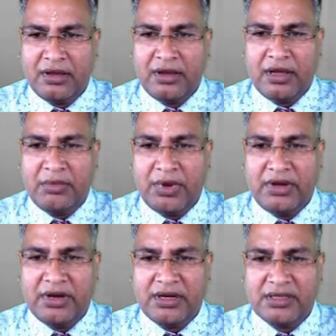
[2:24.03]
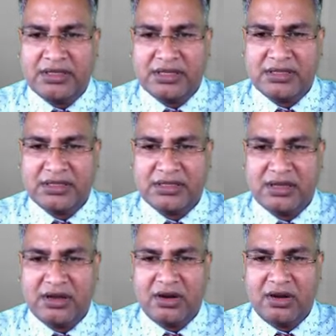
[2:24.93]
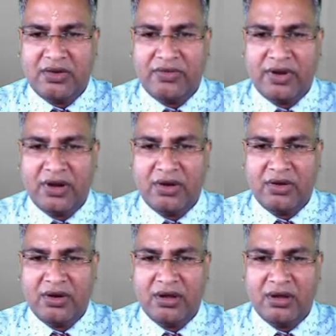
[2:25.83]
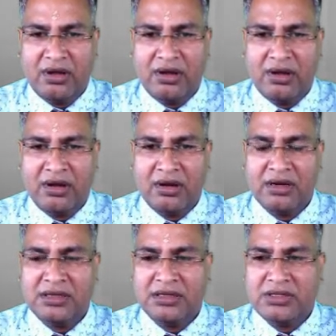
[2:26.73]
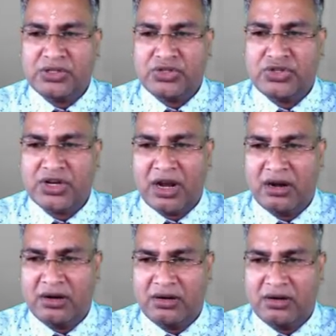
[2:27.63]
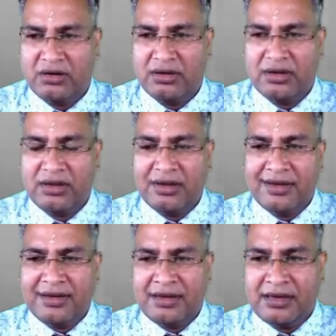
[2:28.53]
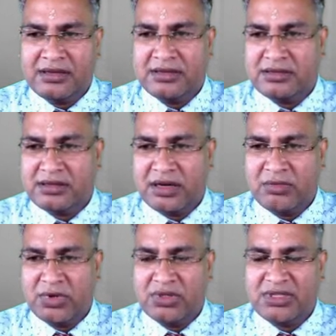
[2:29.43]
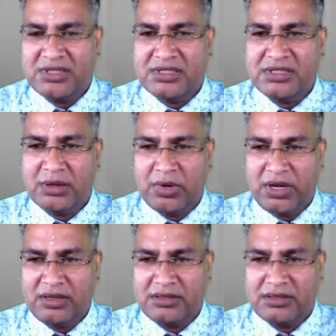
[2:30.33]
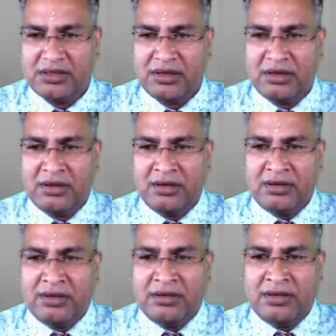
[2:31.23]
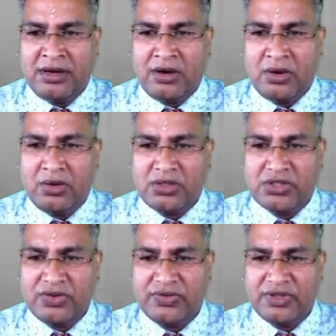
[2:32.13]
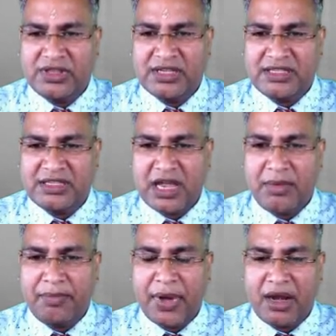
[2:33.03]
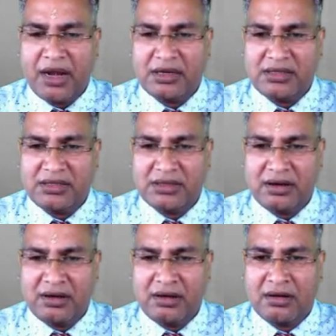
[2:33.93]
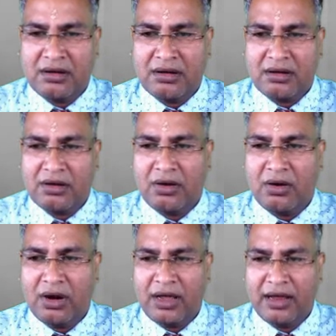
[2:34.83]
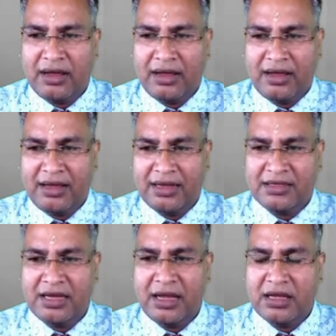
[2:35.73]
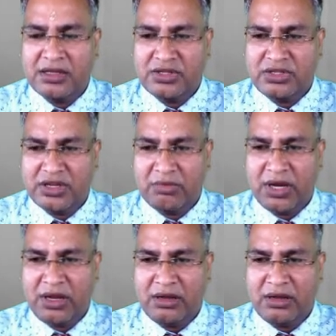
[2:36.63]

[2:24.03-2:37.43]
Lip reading: immediate successor of a node or its child node. Next terminology is sublinks. The nodes with the same parents are called as a sublink.